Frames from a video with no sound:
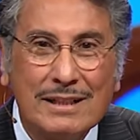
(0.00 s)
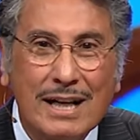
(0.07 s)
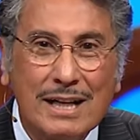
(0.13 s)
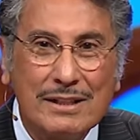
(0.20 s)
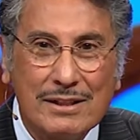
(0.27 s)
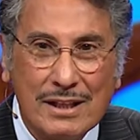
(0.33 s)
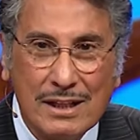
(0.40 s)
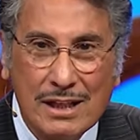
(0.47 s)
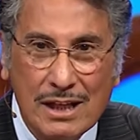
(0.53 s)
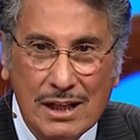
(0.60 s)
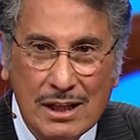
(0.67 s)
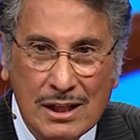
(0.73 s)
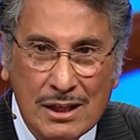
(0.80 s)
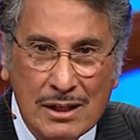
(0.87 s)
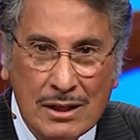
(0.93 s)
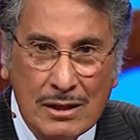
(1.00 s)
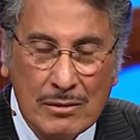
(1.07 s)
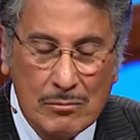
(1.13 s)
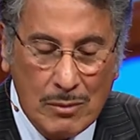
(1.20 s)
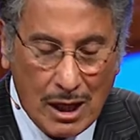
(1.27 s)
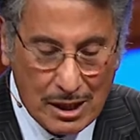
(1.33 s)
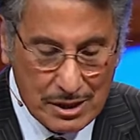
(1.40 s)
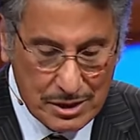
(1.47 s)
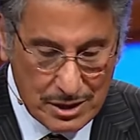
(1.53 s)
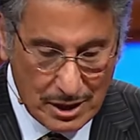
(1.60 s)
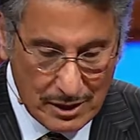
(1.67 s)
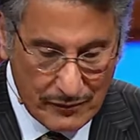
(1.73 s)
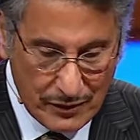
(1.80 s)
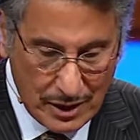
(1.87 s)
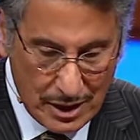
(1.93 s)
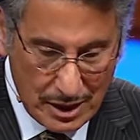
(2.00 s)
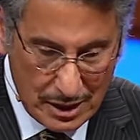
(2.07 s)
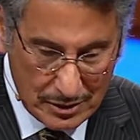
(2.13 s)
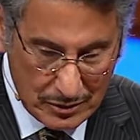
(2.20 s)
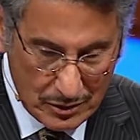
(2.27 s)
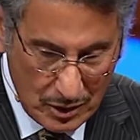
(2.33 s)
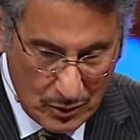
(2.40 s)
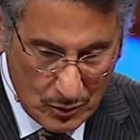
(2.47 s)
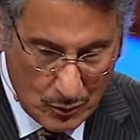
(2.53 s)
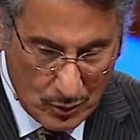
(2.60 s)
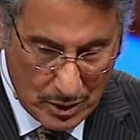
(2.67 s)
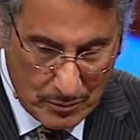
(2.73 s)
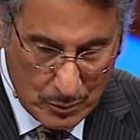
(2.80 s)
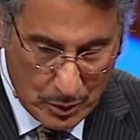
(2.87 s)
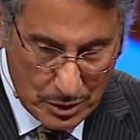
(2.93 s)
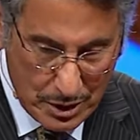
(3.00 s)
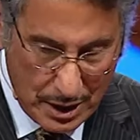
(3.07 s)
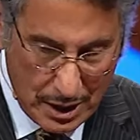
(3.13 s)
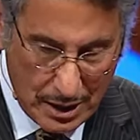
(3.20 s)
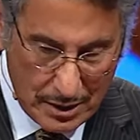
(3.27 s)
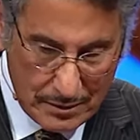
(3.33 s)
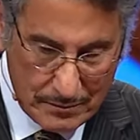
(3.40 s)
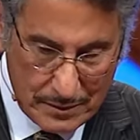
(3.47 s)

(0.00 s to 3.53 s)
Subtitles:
And then he mocks the living God 1 more time.